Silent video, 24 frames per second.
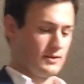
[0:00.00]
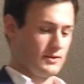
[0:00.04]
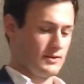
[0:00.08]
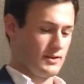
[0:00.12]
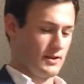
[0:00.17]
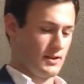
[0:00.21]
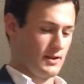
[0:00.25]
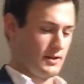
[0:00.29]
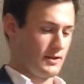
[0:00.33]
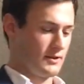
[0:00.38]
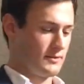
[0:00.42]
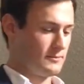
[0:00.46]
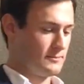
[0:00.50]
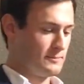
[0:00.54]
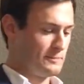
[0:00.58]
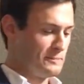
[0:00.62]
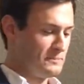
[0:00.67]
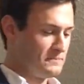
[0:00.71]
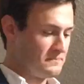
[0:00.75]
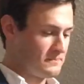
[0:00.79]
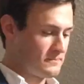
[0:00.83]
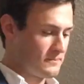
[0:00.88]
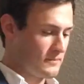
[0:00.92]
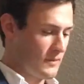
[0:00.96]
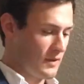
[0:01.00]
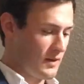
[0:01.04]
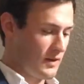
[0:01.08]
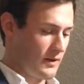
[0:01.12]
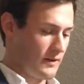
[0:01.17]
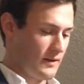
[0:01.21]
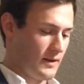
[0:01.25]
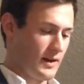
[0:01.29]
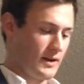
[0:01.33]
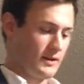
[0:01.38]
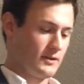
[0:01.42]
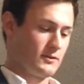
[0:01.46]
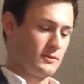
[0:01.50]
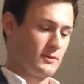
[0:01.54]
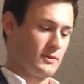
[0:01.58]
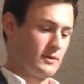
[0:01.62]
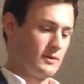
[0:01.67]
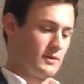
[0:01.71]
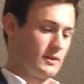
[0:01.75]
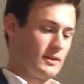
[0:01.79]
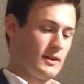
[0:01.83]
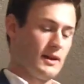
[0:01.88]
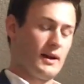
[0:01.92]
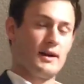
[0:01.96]
Center, and that is
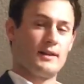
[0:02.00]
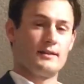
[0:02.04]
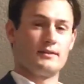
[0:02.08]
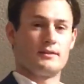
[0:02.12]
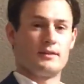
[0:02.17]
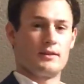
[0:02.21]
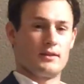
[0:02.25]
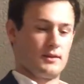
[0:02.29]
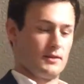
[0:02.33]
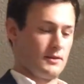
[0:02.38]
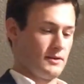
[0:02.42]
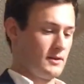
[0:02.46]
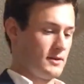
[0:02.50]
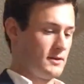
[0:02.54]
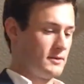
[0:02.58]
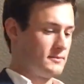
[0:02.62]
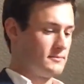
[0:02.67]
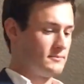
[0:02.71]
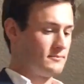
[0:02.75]
when the tides turned.